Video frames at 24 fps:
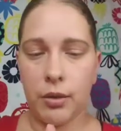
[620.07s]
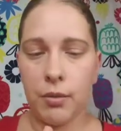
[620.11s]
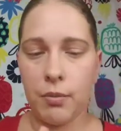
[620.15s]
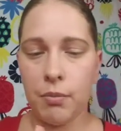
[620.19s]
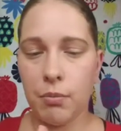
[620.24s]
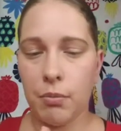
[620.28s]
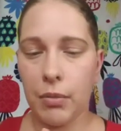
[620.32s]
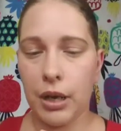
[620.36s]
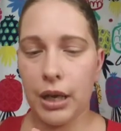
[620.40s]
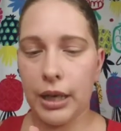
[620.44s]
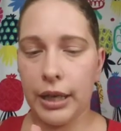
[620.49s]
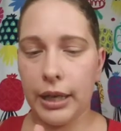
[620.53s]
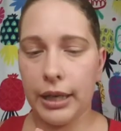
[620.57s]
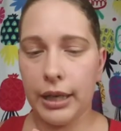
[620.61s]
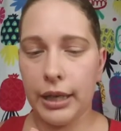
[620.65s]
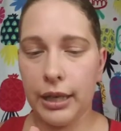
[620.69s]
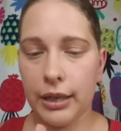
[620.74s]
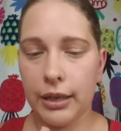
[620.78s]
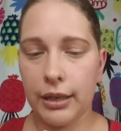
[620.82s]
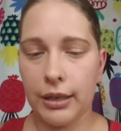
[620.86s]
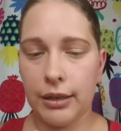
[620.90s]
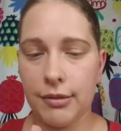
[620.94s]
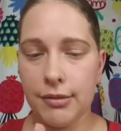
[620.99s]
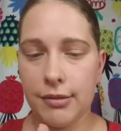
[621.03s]
my
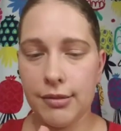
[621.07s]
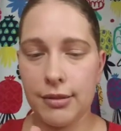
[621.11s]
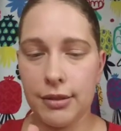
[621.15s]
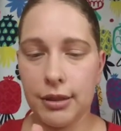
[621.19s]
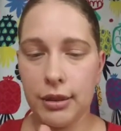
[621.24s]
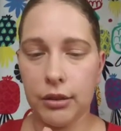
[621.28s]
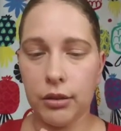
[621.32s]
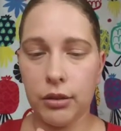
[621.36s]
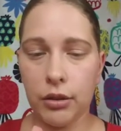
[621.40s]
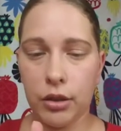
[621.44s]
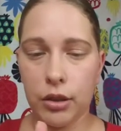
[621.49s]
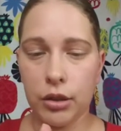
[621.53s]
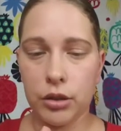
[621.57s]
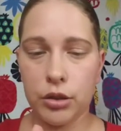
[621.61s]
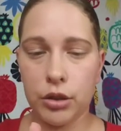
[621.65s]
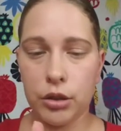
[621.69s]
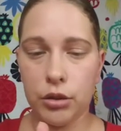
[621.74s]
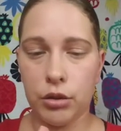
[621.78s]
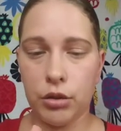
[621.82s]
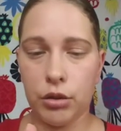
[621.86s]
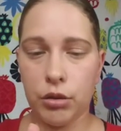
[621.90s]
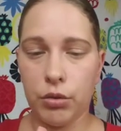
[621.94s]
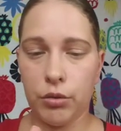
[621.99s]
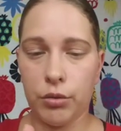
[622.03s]
concealer to
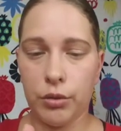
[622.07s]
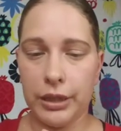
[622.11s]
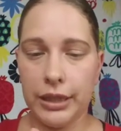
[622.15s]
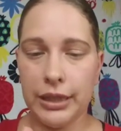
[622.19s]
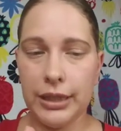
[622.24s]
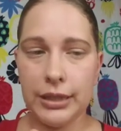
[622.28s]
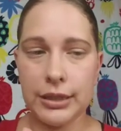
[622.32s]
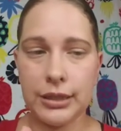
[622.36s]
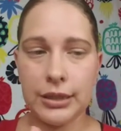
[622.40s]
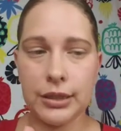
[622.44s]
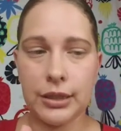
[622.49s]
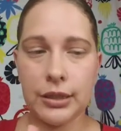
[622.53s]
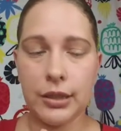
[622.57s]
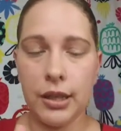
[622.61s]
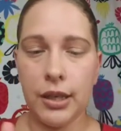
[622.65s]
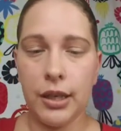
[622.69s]
crease,